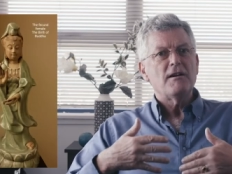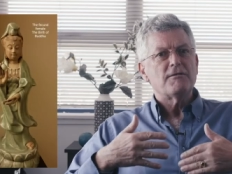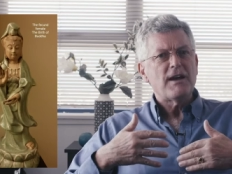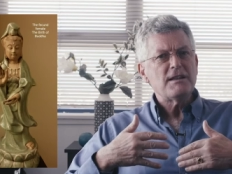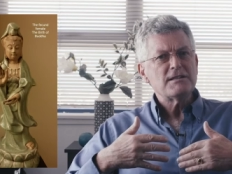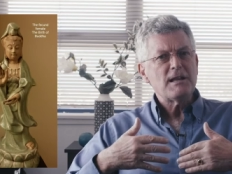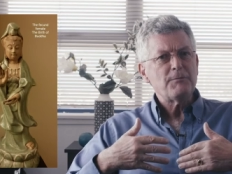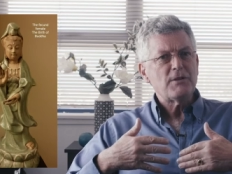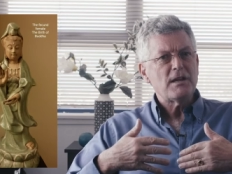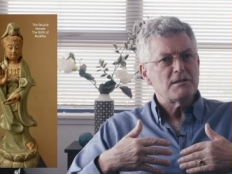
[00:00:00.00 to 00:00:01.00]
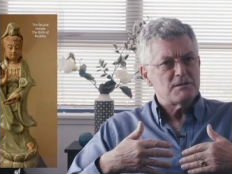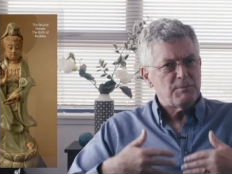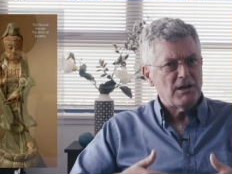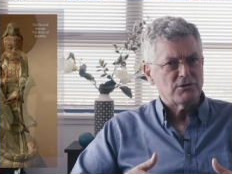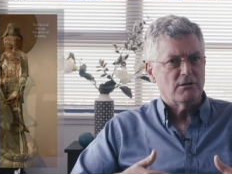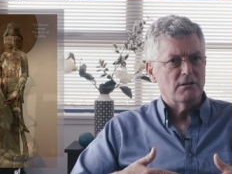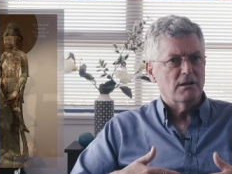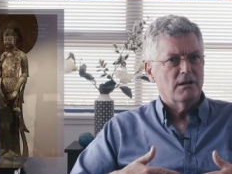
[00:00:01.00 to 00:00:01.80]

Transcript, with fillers: found something special